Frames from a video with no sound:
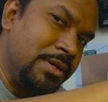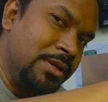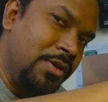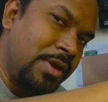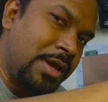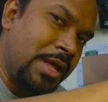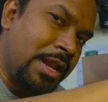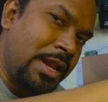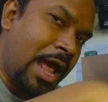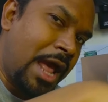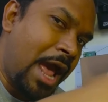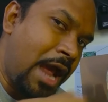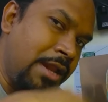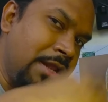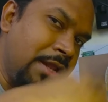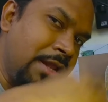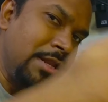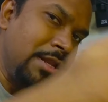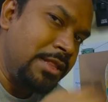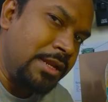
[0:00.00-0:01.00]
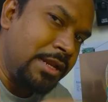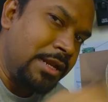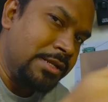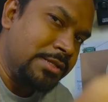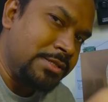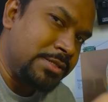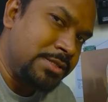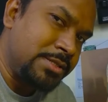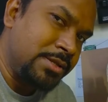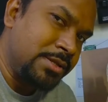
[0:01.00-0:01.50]
You can add in either
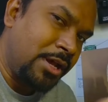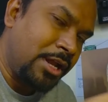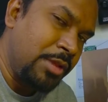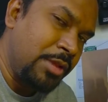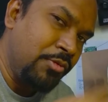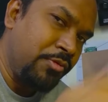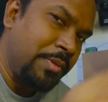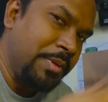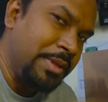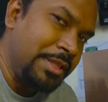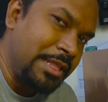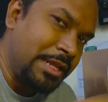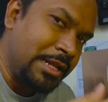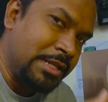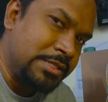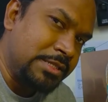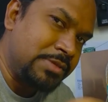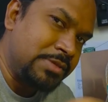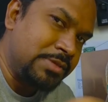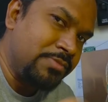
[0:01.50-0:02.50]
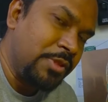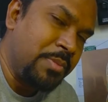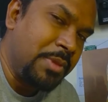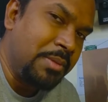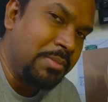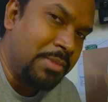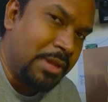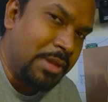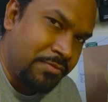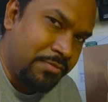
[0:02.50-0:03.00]
ends or remove from either ends with
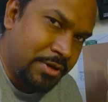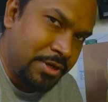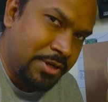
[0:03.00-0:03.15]
minimal effort.